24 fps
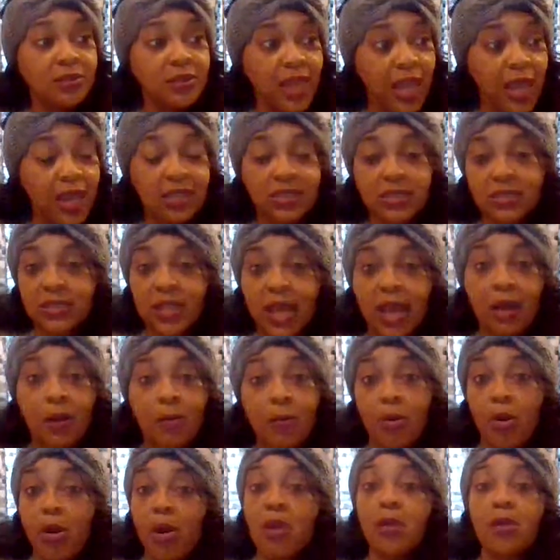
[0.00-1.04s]
that is not
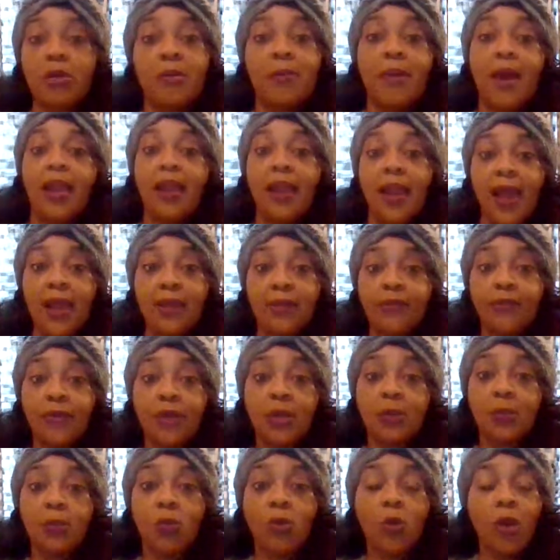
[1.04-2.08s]
a part of my life
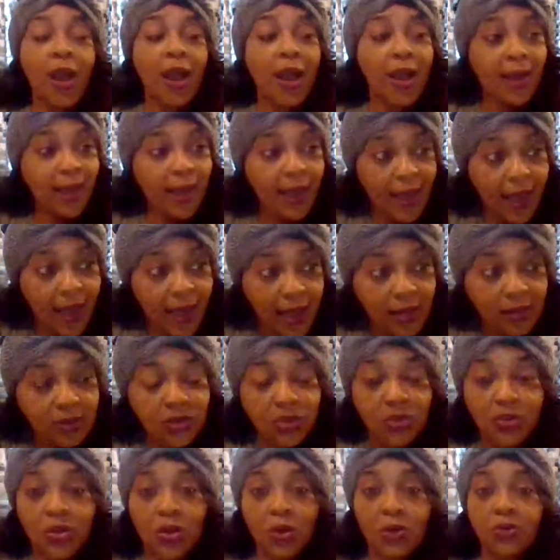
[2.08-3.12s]
anymore. I had
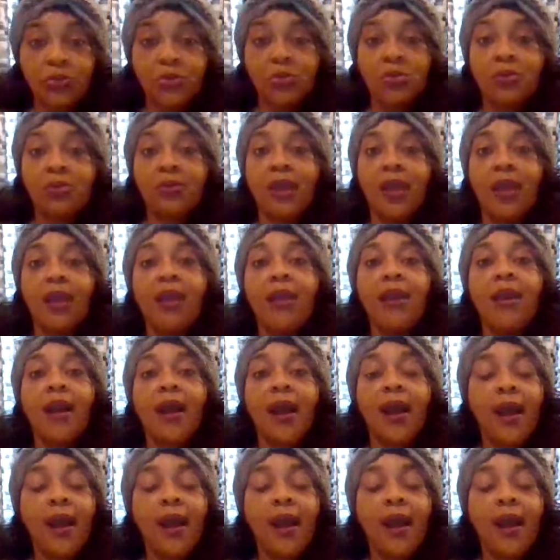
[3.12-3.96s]
to go through that.